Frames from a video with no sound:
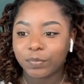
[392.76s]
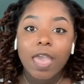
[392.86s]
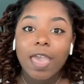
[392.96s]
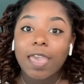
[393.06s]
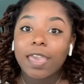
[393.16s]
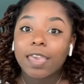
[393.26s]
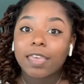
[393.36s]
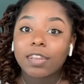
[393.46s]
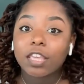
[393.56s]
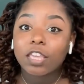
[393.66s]

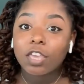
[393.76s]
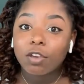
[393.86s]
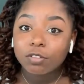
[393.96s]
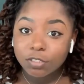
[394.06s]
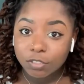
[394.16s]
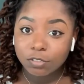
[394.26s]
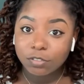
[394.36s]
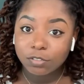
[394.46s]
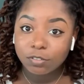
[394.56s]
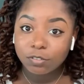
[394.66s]
And
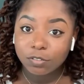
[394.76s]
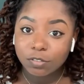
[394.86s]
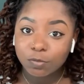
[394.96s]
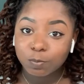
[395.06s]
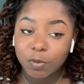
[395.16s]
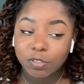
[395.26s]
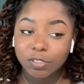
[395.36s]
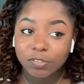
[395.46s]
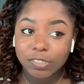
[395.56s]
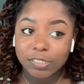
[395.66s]
Yeosu, most
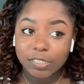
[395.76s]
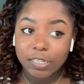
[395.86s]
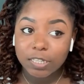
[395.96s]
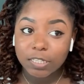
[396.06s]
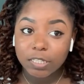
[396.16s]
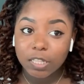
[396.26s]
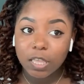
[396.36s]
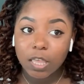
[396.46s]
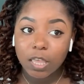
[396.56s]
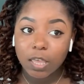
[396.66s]
recent.
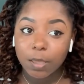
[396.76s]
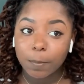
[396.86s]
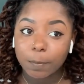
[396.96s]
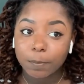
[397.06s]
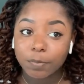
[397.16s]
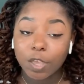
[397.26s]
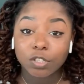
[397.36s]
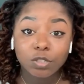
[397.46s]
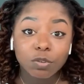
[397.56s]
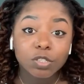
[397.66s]

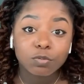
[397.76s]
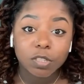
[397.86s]
Yeosu was really